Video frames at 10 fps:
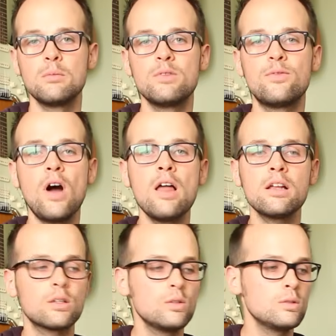Before
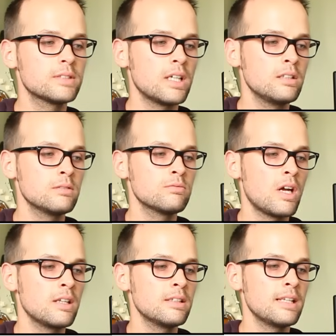the cool down
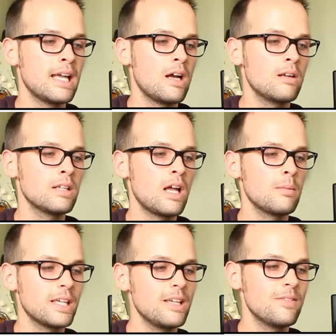run down, I'm
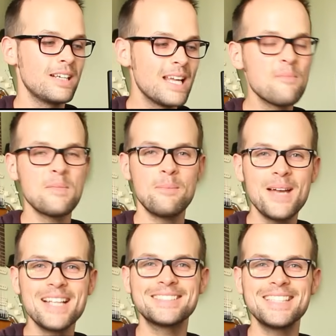giving it my
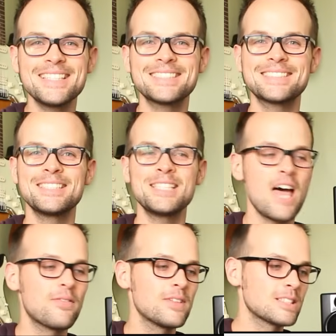bestest. And
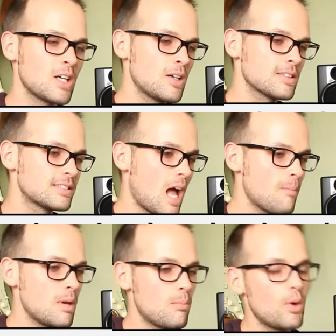nothing's gonna stop
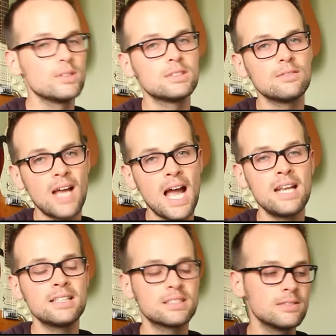me but
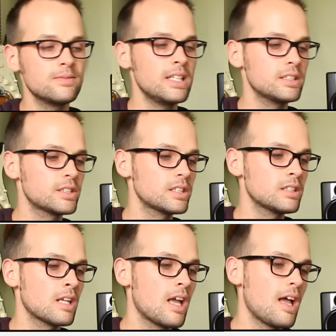divine
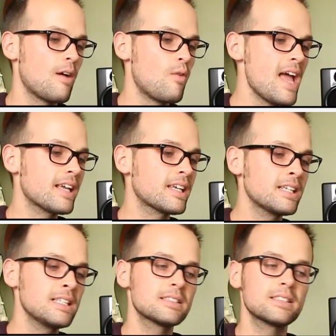intervention. I
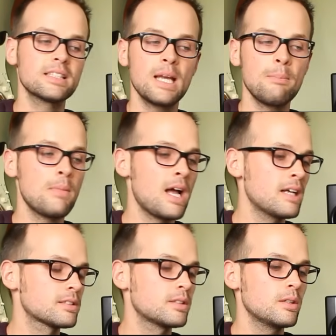reckon it's again my
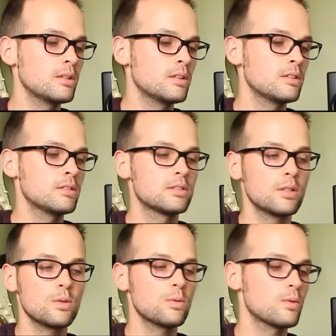turn.
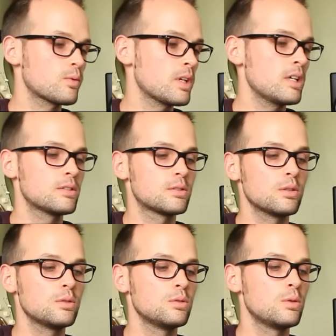2, 3,
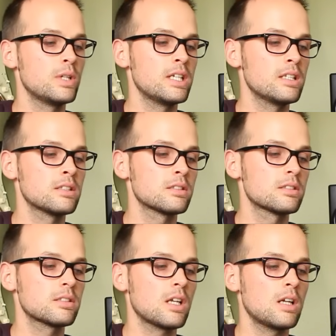to win
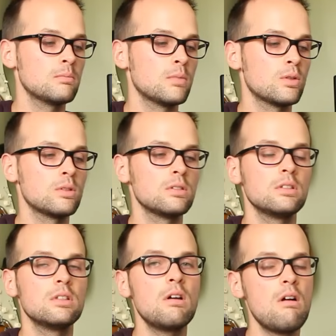some or
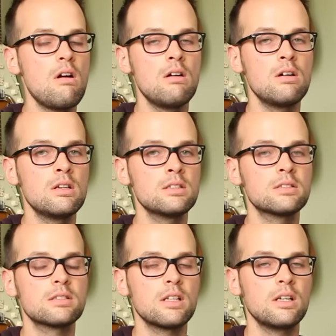learn
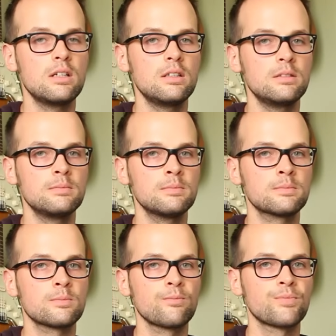
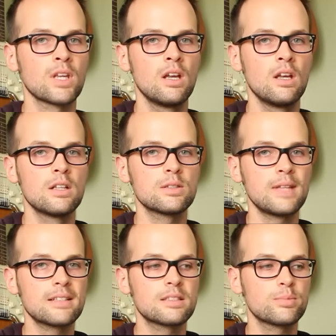some. So
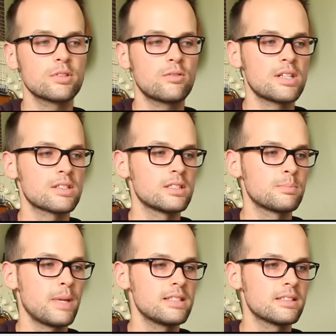that's the progression. It's
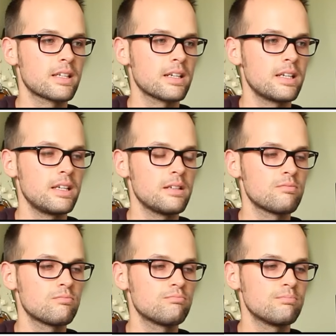basically
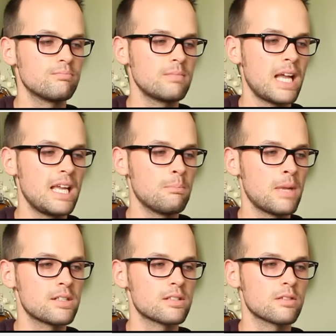8
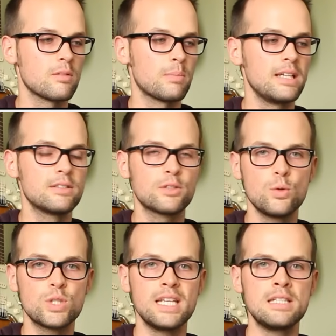measures that repeat 2
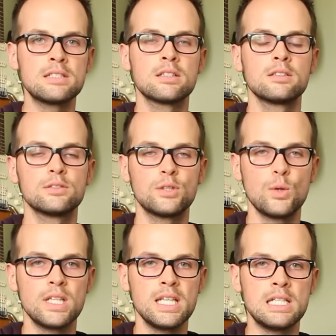Gs, 2
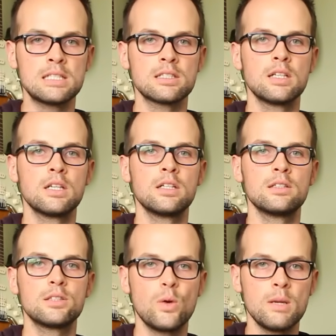Ds,
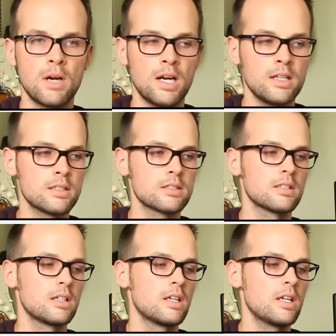2 E minors,
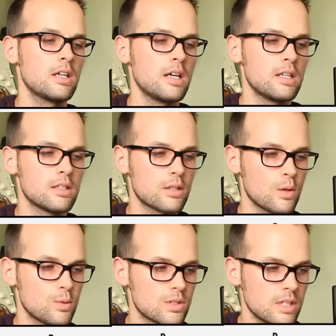and
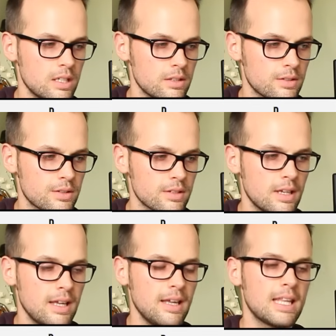2 Cs.
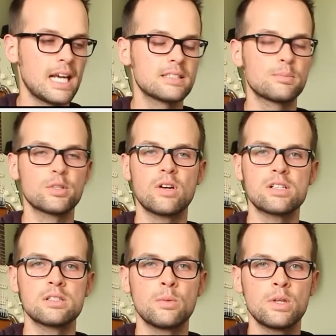That is the
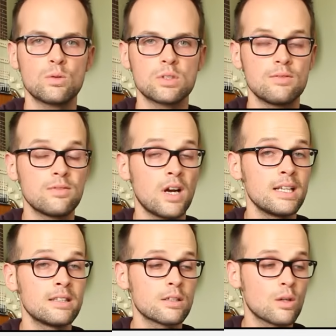progression that we also find
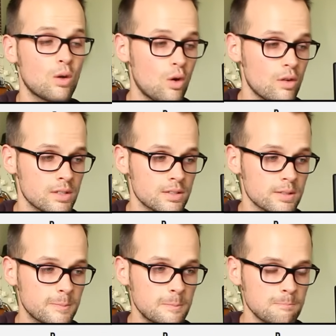in the chorus.
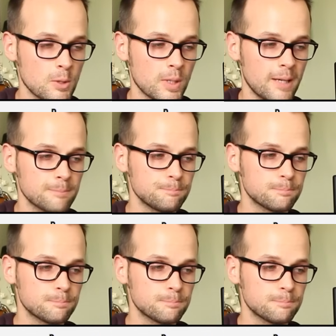Okay?